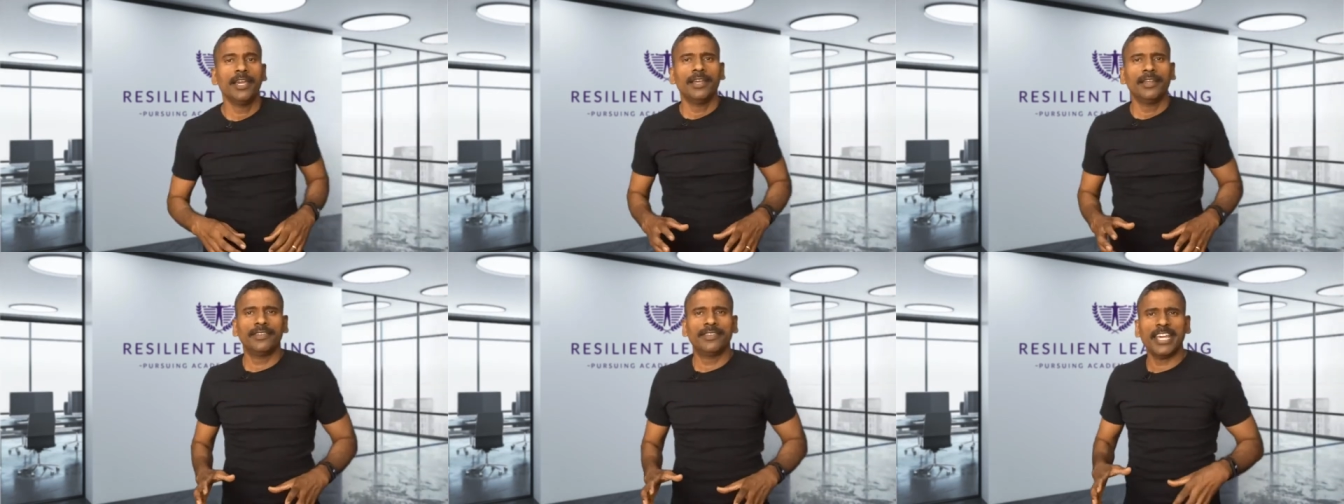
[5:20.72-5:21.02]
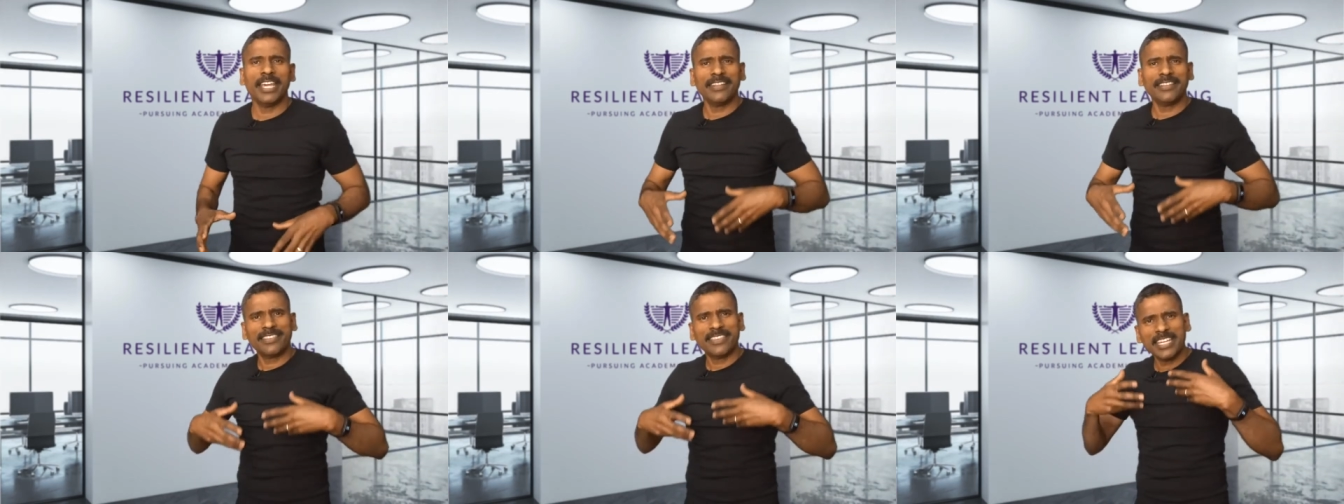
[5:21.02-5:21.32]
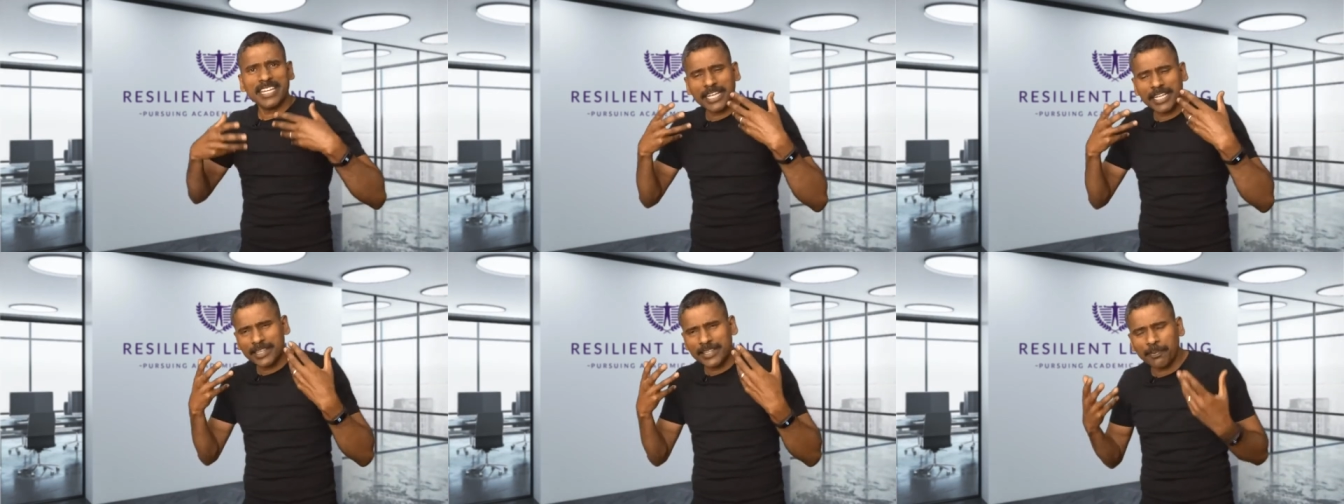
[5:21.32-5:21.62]
They
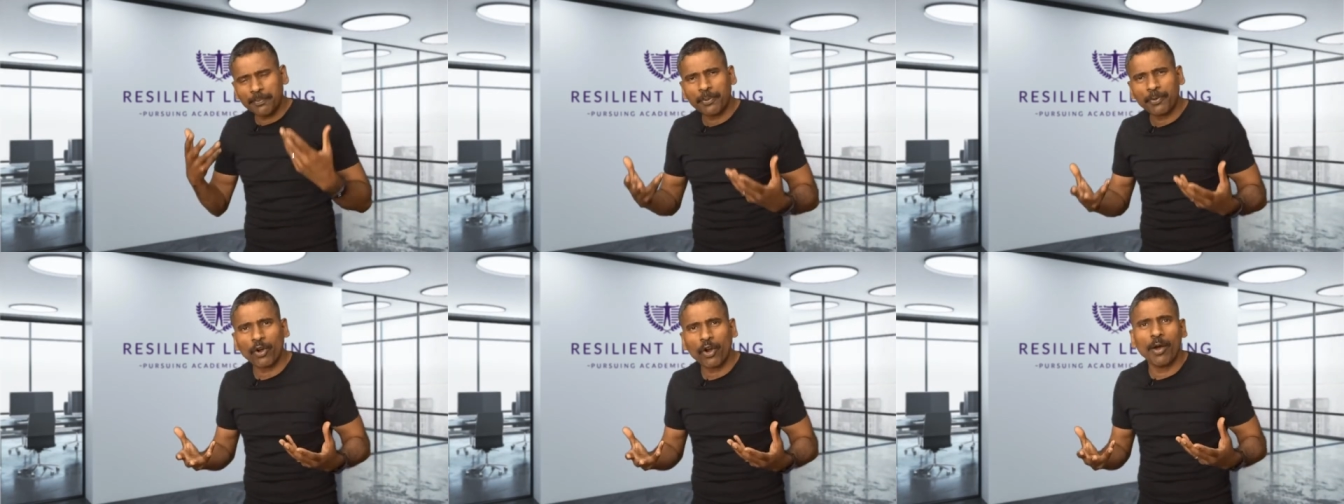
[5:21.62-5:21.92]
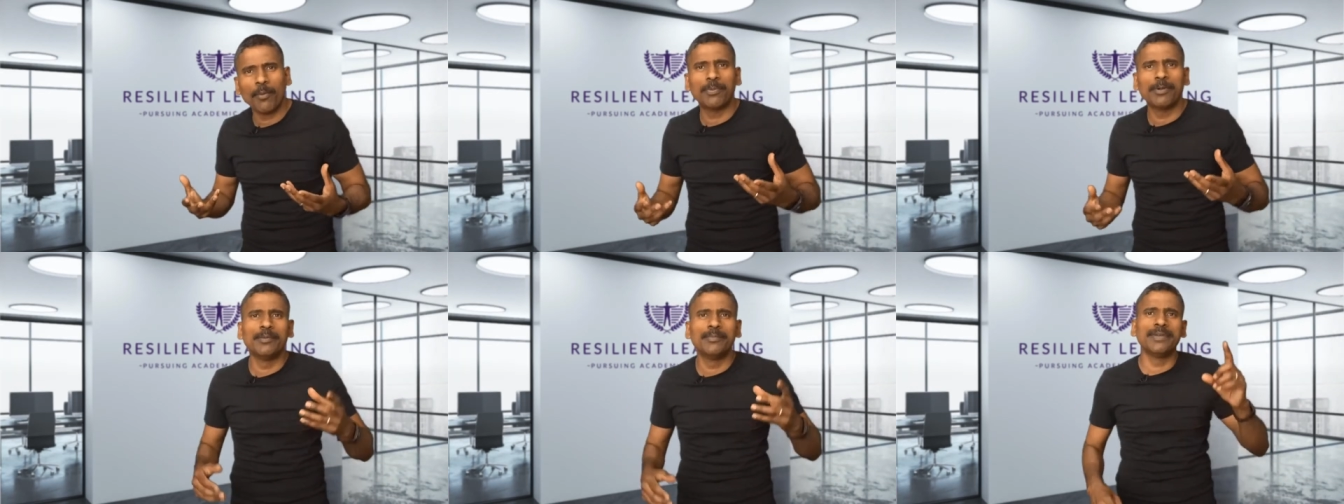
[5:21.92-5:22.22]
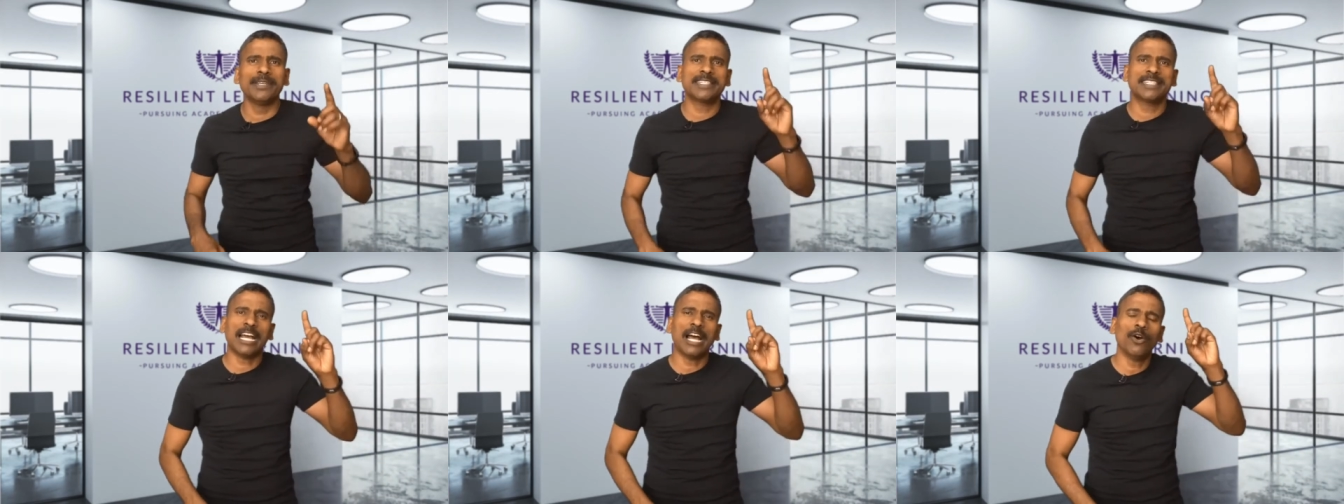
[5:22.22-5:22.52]
think the problem
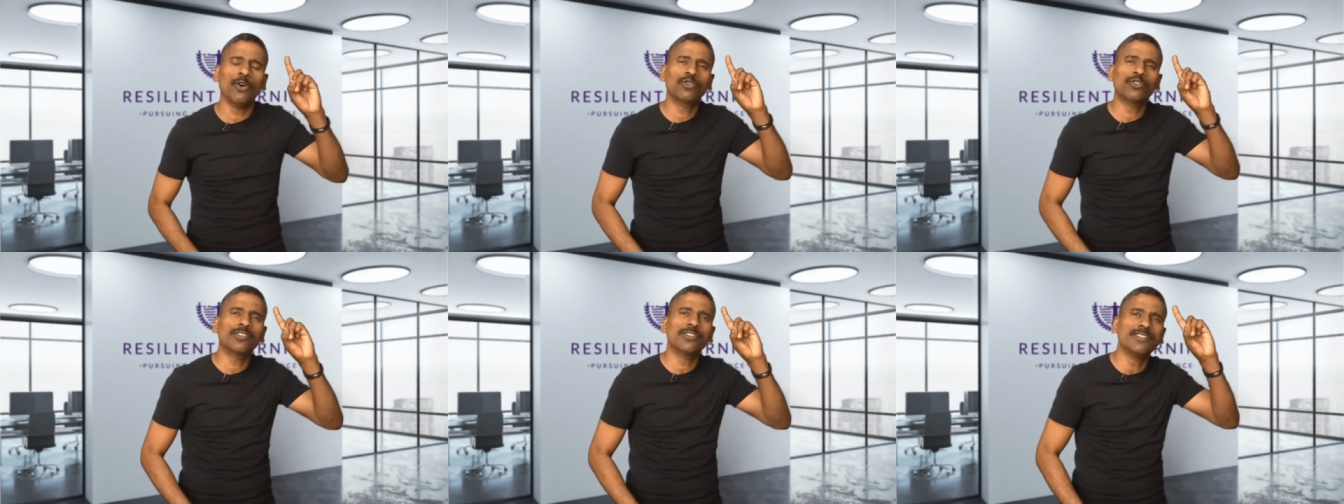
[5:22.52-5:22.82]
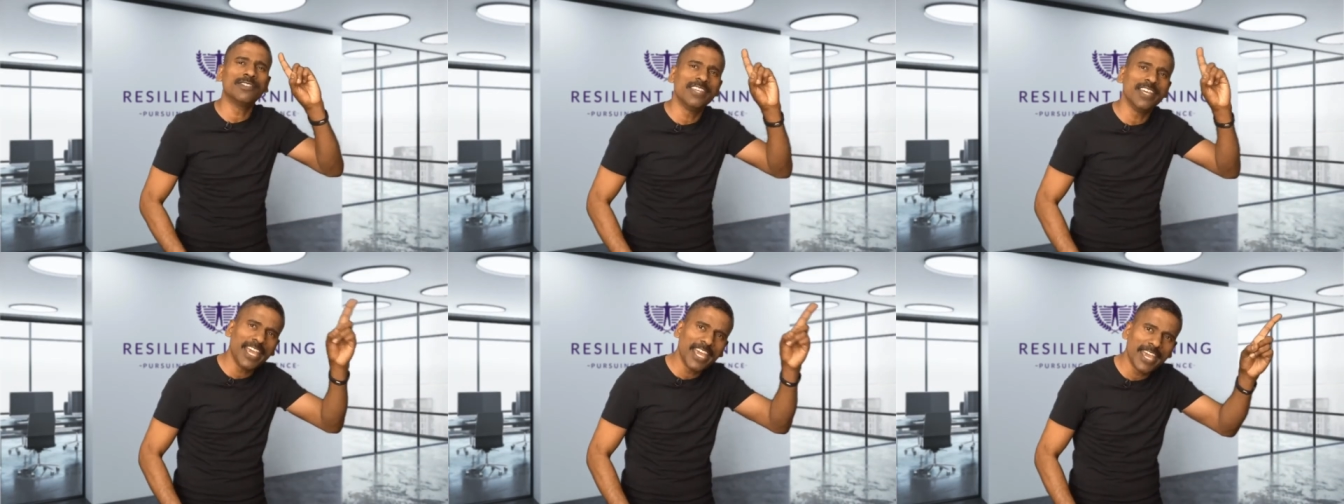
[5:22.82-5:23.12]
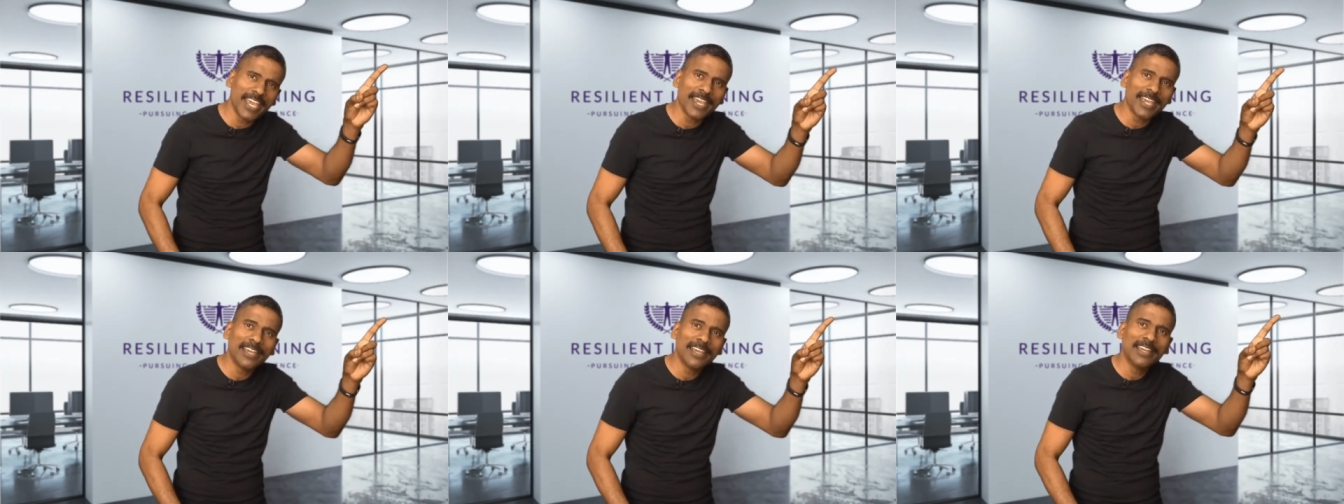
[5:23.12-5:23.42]
is out
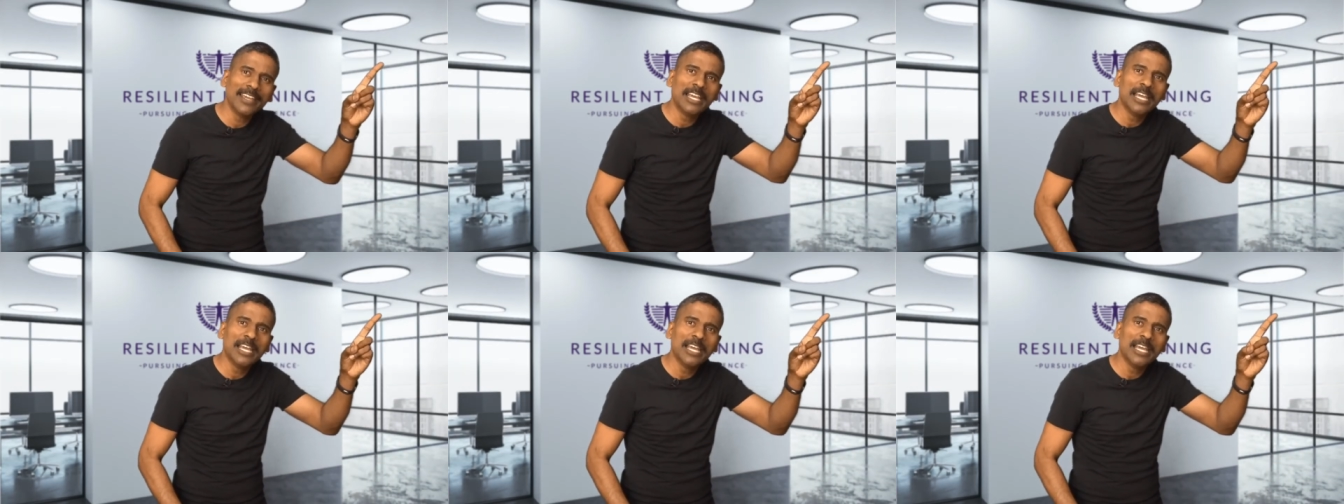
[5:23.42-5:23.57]
there,